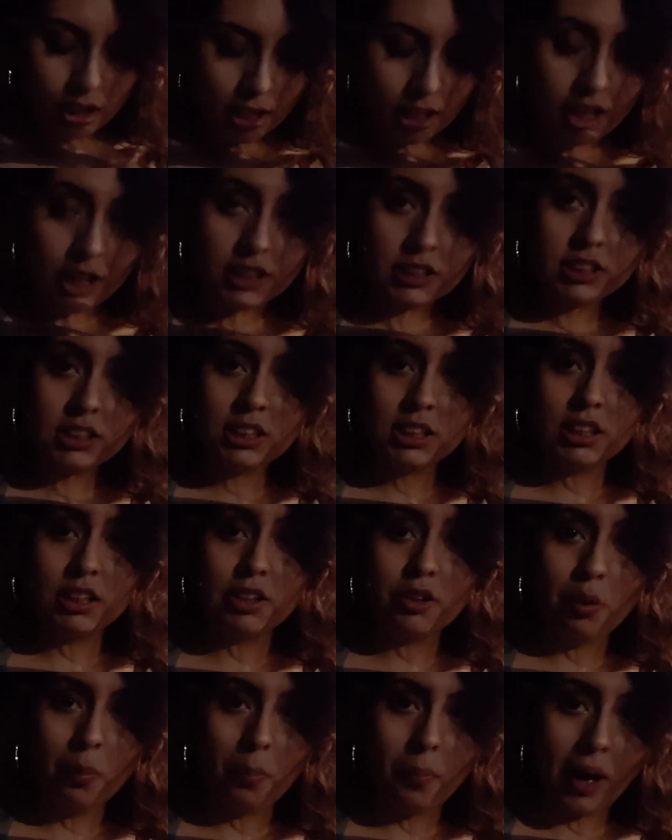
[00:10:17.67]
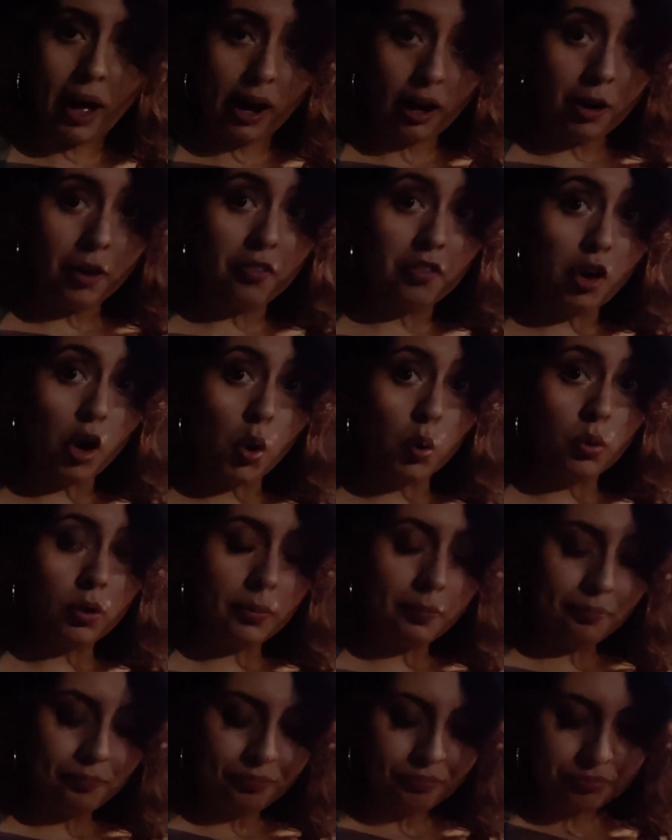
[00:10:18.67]
And I seen a little bag.
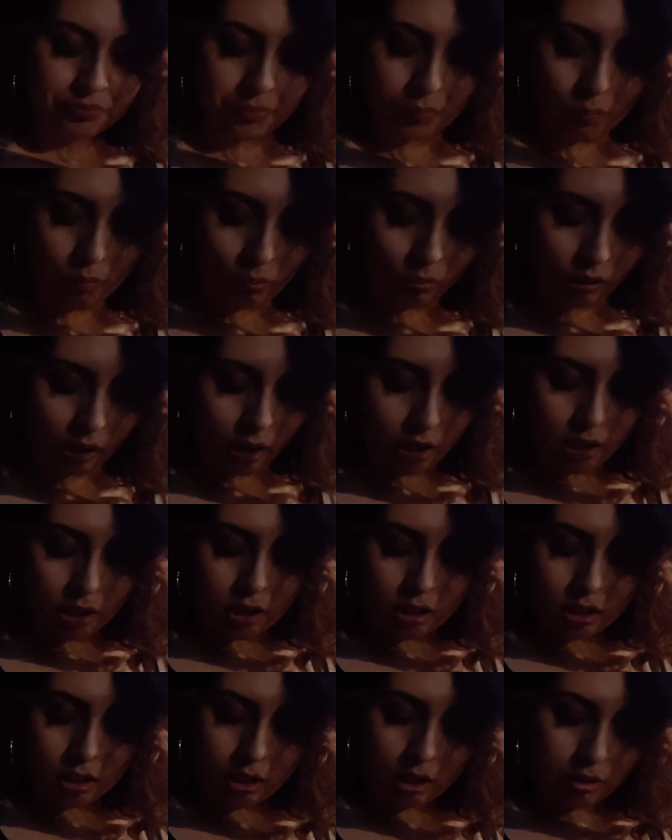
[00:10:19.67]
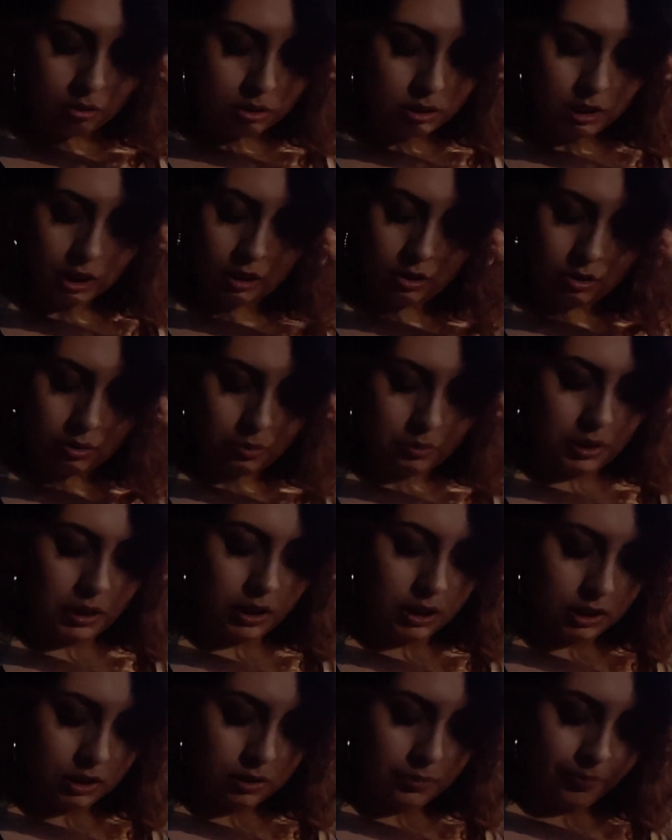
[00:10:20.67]
I was like, oh my
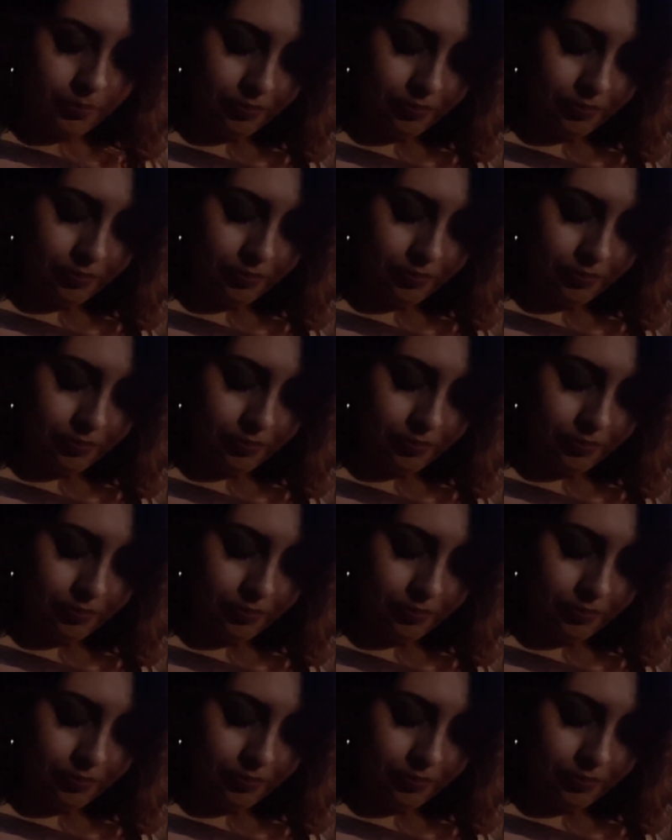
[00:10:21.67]
God.